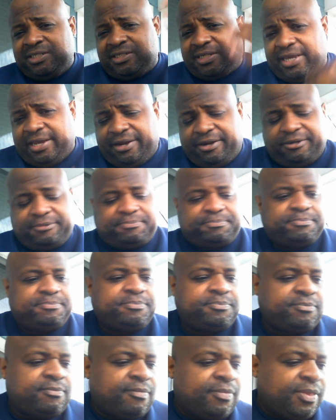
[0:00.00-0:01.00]
his hair.
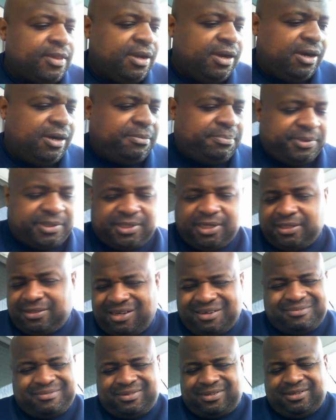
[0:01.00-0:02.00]

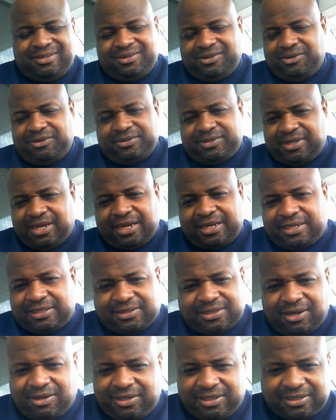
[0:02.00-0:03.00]
Because, you know, I
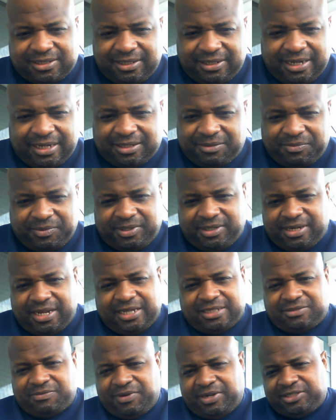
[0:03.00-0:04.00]
guess all that's connected with the
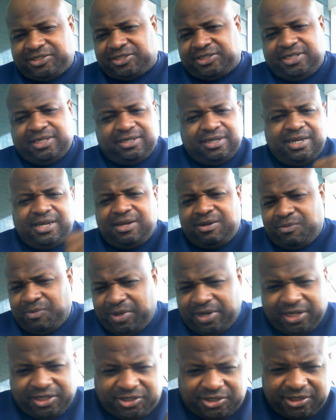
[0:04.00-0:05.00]
Nazarite shit,
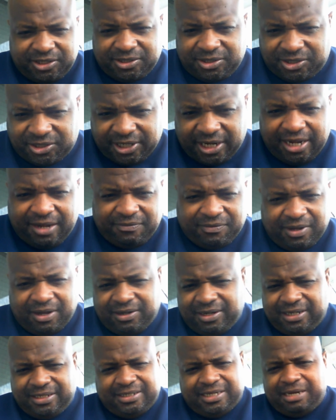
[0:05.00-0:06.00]
where they shouldn't shave and all
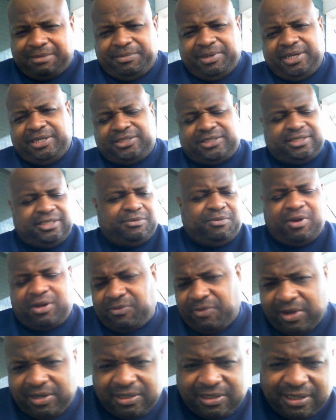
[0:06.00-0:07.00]
that dumbass shit.
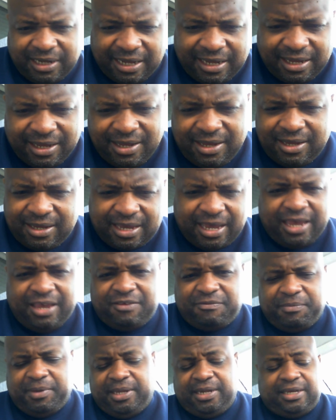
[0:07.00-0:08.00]
Walking around looking like
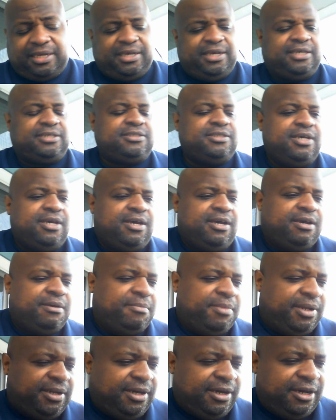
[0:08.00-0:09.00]
cavemen, I guess.
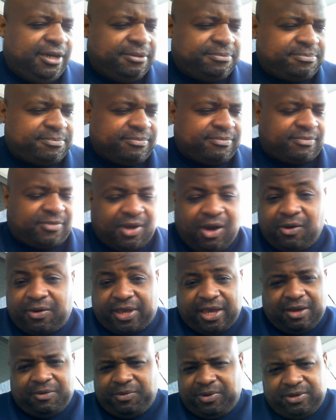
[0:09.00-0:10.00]
But,
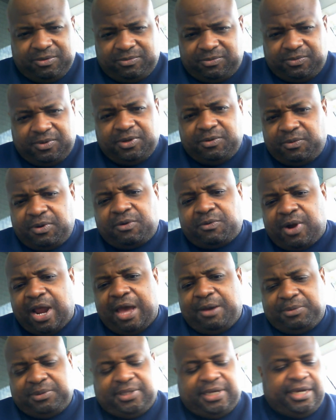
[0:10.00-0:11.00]
okay, we'll
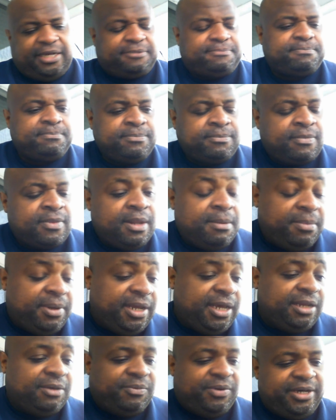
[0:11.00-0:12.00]
ride with that. But
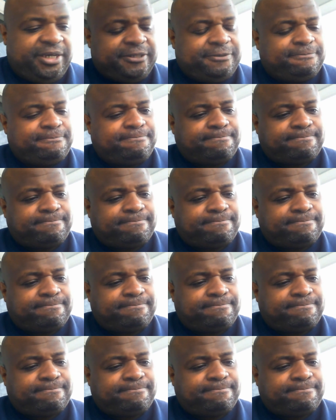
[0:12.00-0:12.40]
anyway,